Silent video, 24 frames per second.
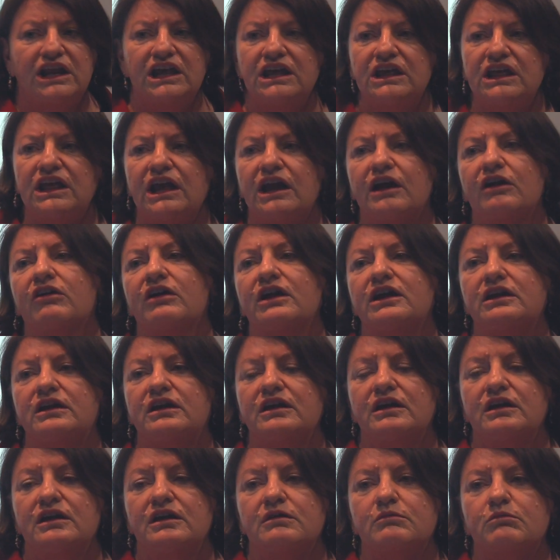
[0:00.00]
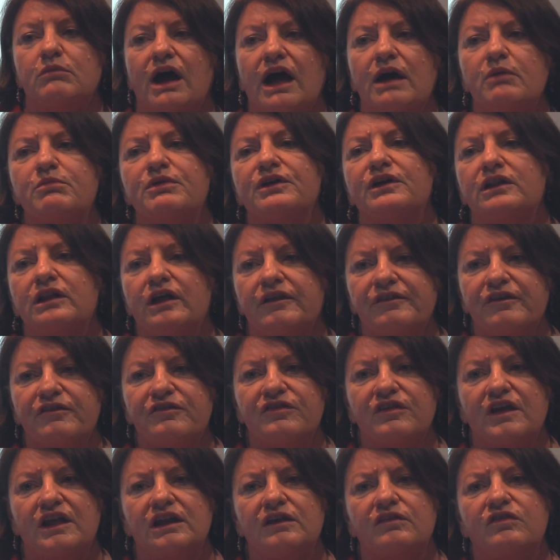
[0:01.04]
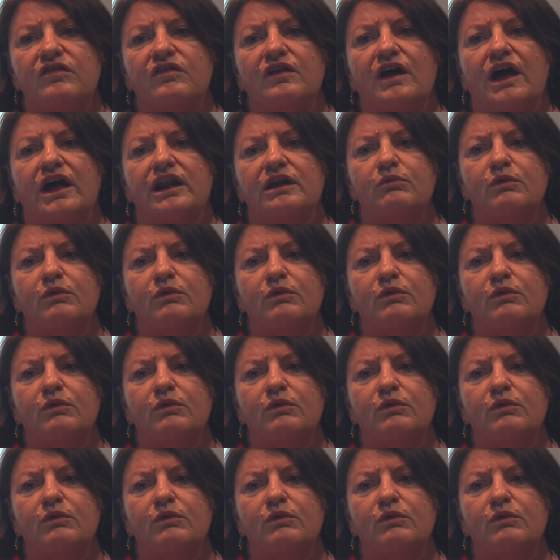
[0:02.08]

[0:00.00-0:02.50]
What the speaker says: he carried my bill on the Senate side,